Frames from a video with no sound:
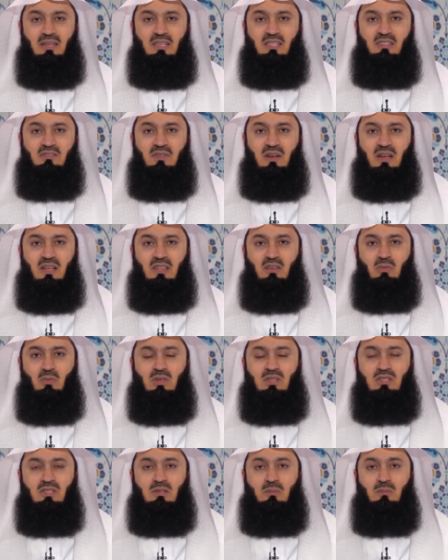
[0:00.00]
His father
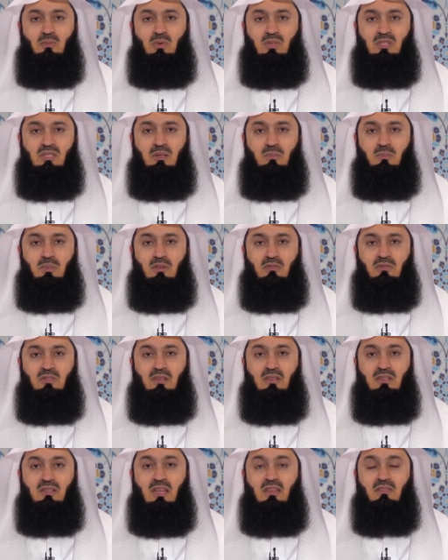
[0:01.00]
was the, was the
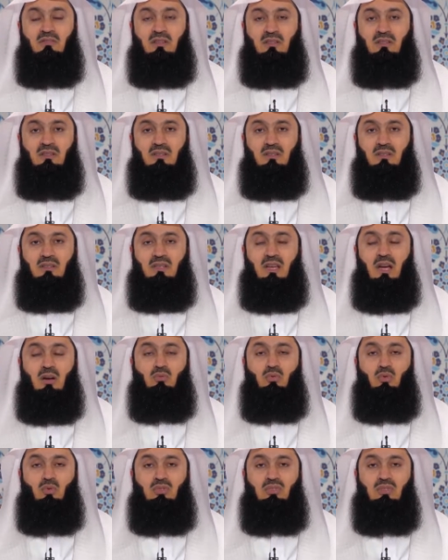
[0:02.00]
Prophet David,
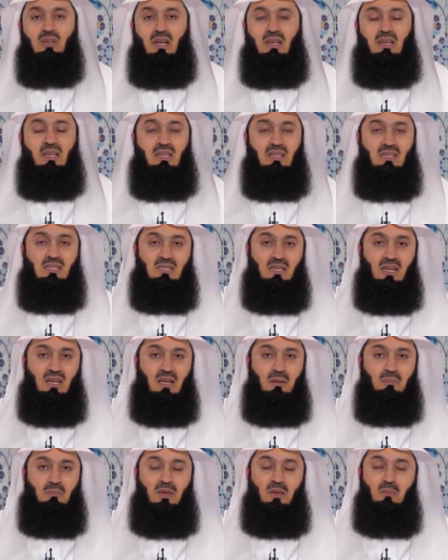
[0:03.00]
Dawood alayhi
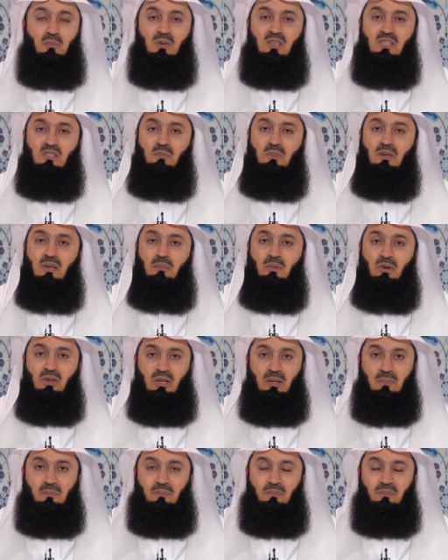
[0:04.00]
salam. May peace be
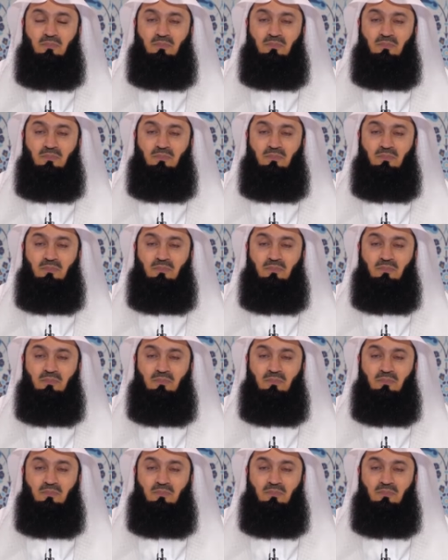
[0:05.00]
upon him.